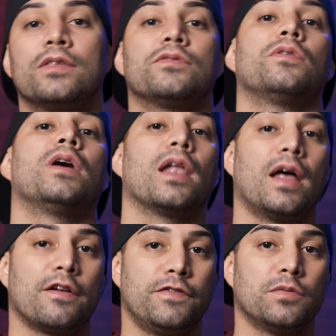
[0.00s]
though a
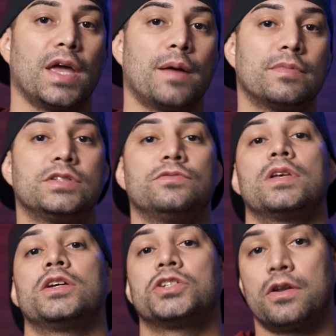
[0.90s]
lot of film cameras
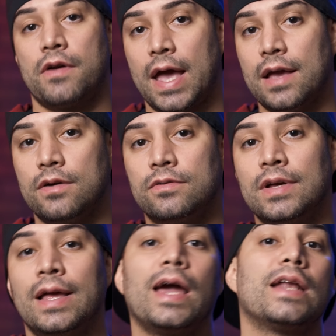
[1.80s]
use shutter angle,
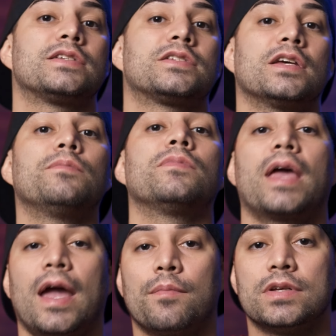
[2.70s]
and some
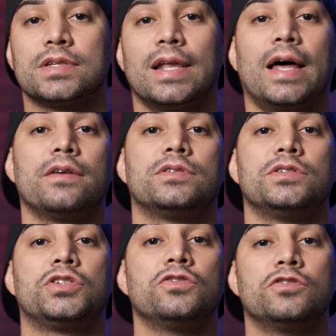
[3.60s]
cameras allow you to
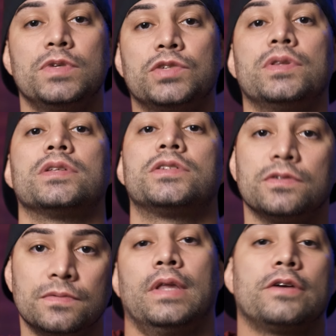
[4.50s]
choose between the
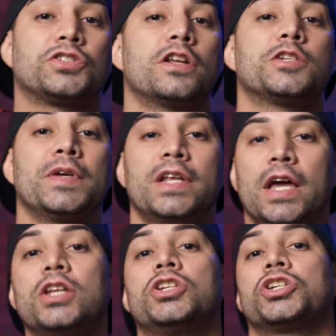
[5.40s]
two. Now shutter speed
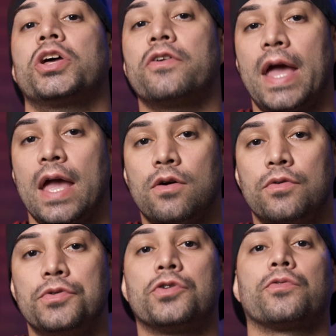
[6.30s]
and shutter
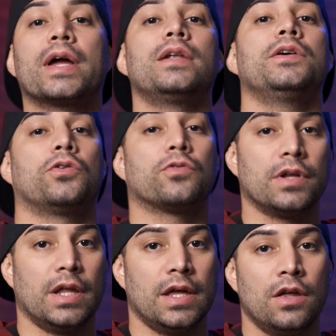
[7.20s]
angle directly
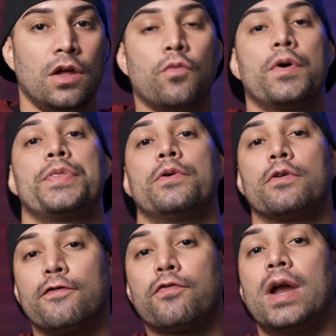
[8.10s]
correlate with
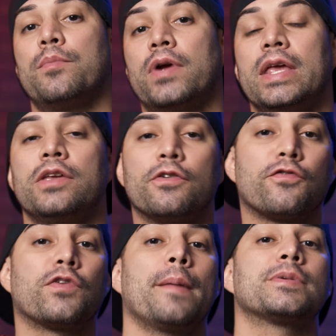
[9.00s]
your frame rate, your
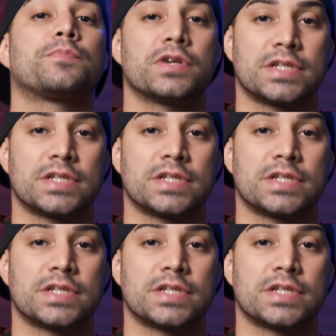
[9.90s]
frames per